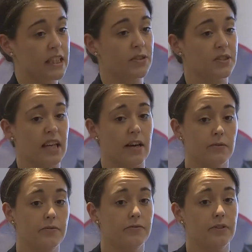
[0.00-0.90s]
it
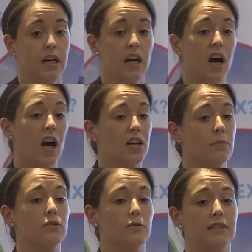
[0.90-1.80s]
yourself, and I
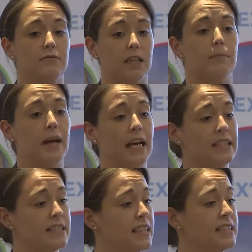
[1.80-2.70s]
would always
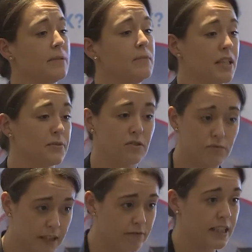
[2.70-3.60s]
recommend, get somebody else to
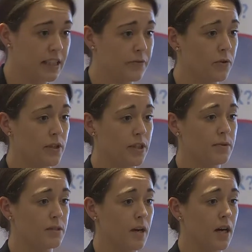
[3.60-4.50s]
reread it for
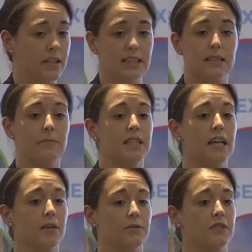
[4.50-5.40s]
you as well. Get
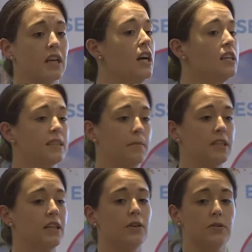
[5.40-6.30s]
somebody else,
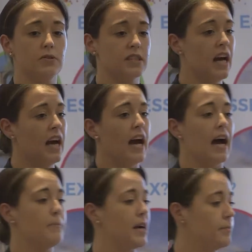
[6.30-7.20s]
somebody who's
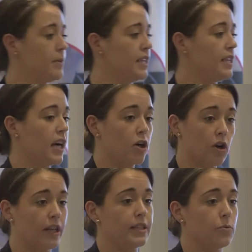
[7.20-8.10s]
maybe a
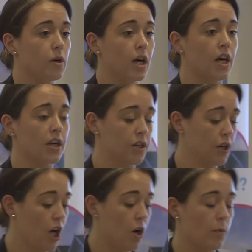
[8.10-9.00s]
colleague at work,
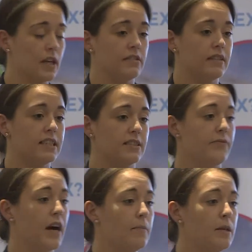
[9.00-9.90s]
whether it's a
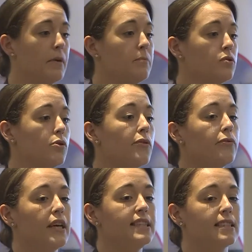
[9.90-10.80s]
family member or a
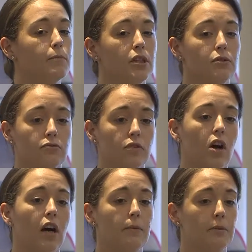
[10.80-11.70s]
friend, someone who's
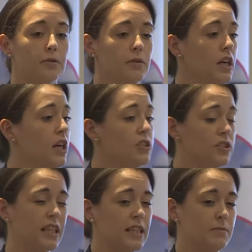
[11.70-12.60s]
reliable,
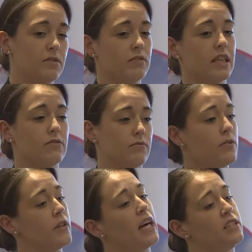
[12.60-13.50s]
just get them to read
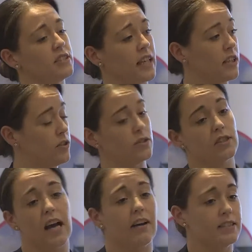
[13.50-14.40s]
through that and just say, could you
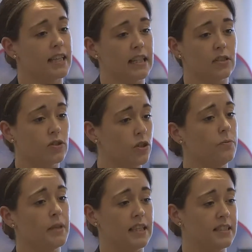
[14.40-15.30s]
just take
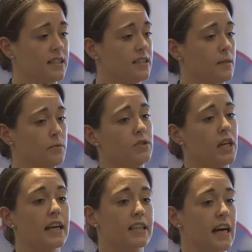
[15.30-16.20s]
2 minutes to double
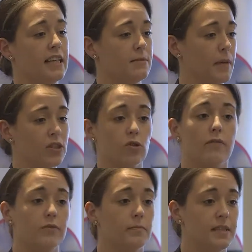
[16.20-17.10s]
check that to make sure
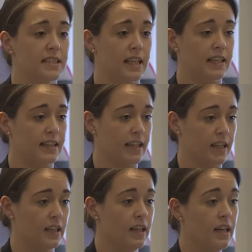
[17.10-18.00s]
I've not missed anything.